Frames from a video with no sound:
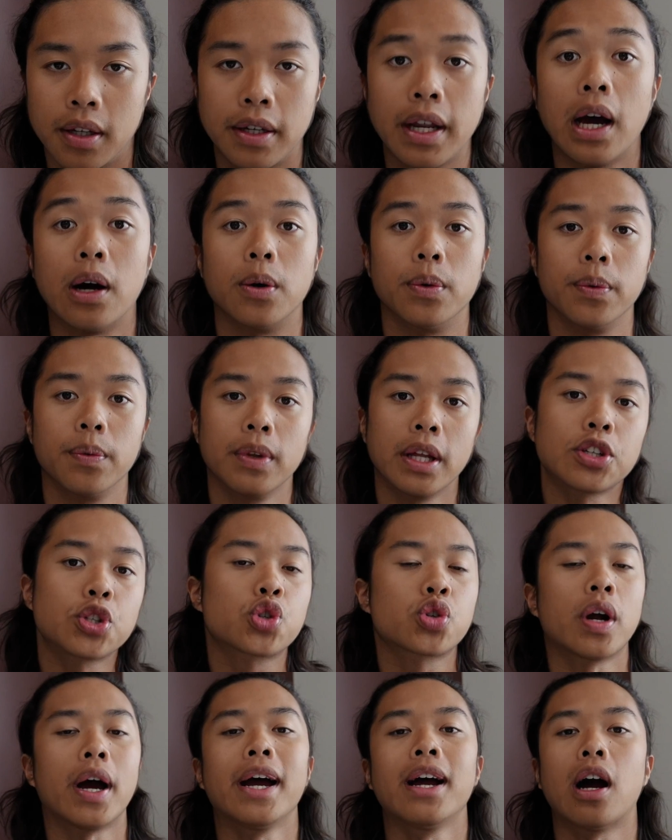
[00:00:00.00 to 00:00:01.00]
Now, let's
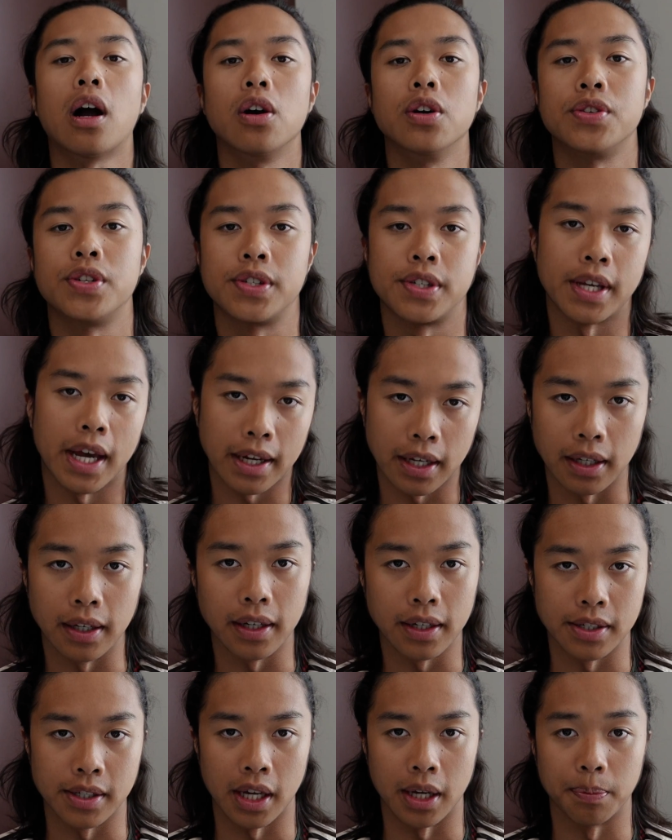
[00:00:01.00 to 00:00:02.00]
try our second
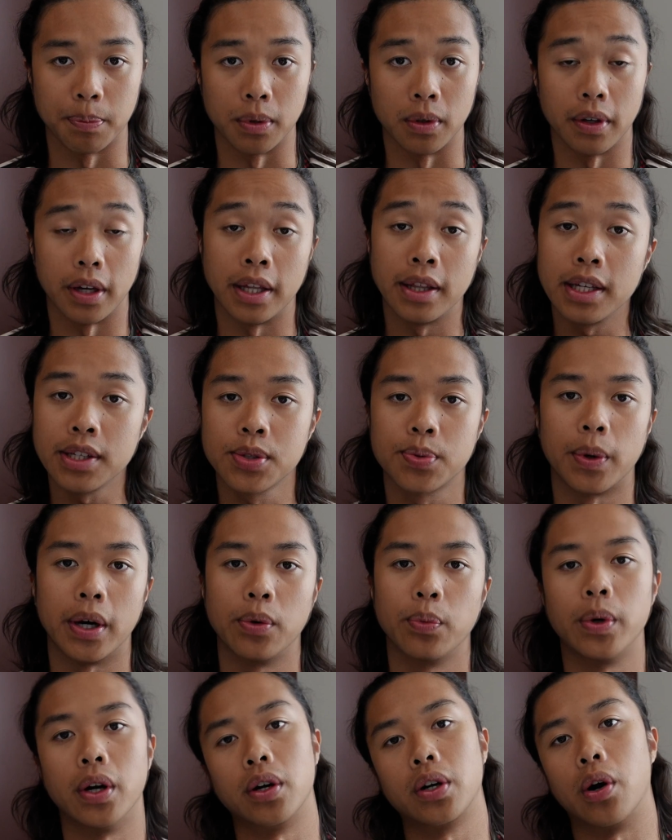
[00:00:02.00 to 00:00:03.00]
example. In this
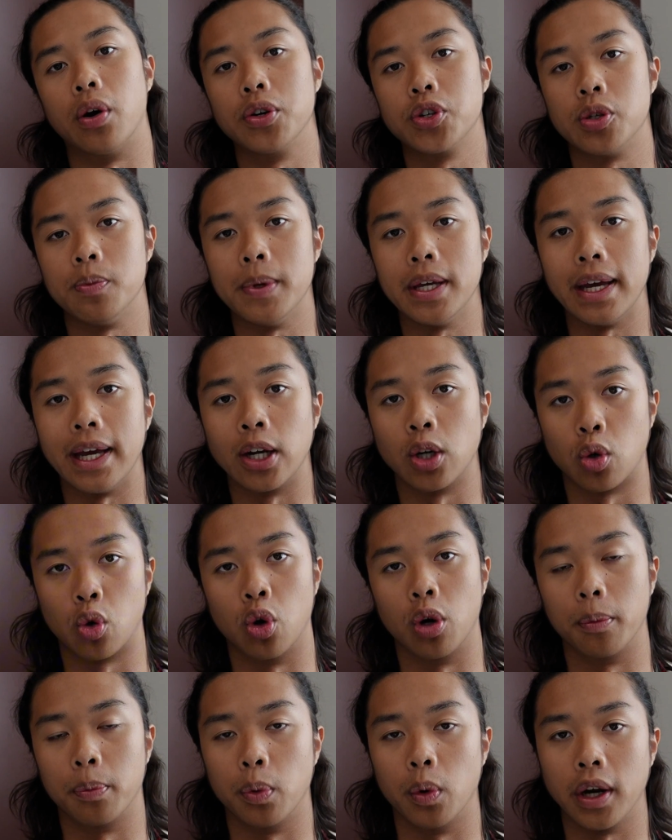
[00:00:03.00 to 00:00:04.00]
one, we are going to be
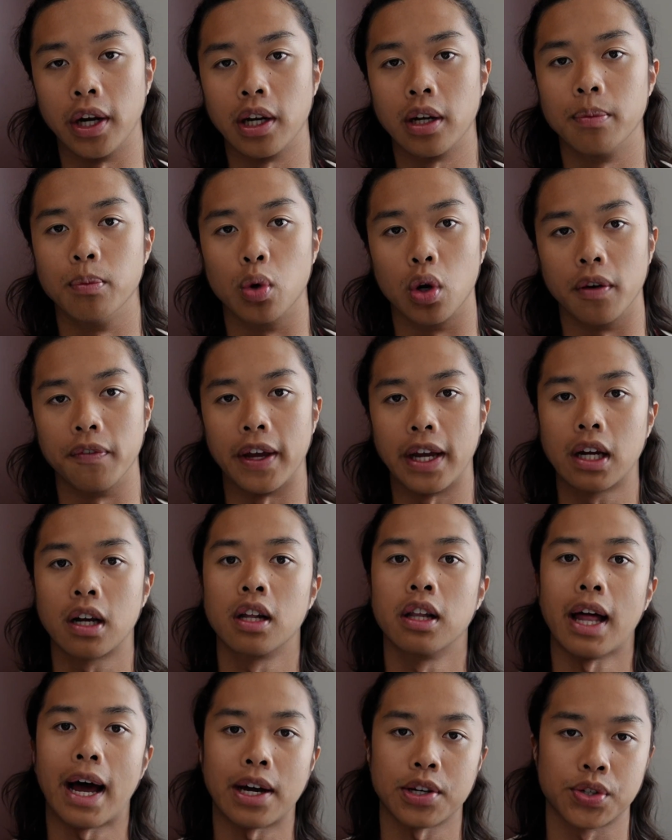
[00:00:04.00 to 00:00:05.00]
incorporating more of a
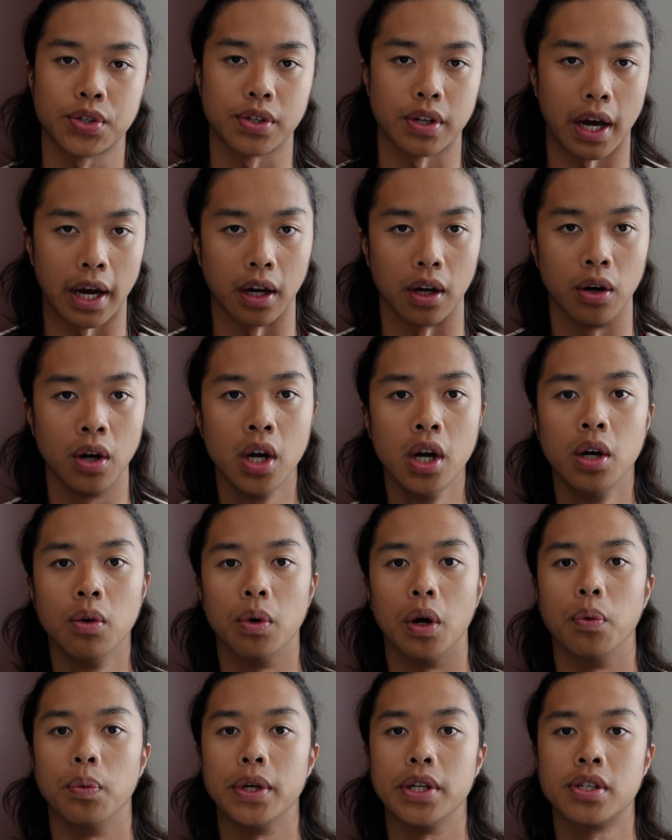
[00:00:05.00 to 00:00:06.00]
clash style,
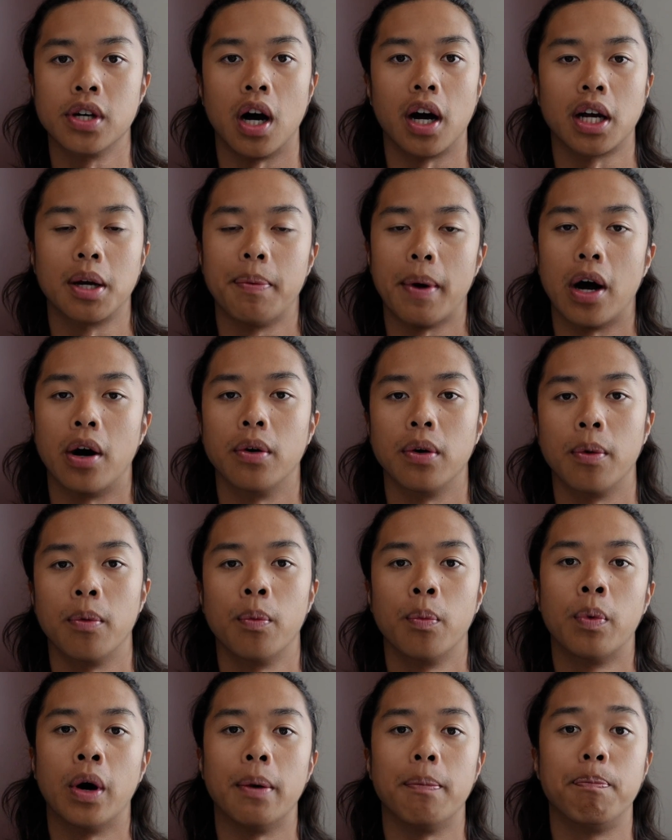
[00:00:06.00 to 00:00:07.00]
where we talk about
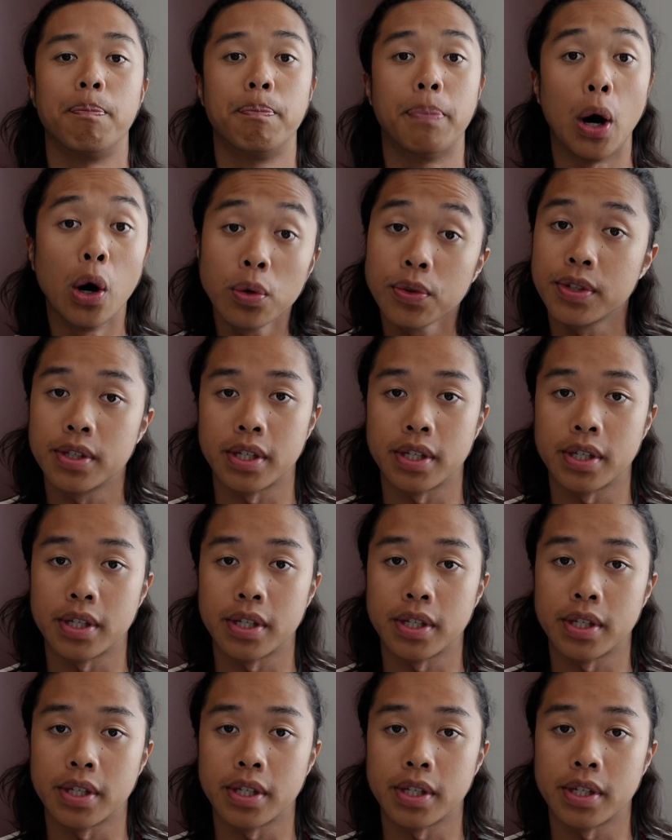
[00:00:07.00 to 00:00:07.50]
what both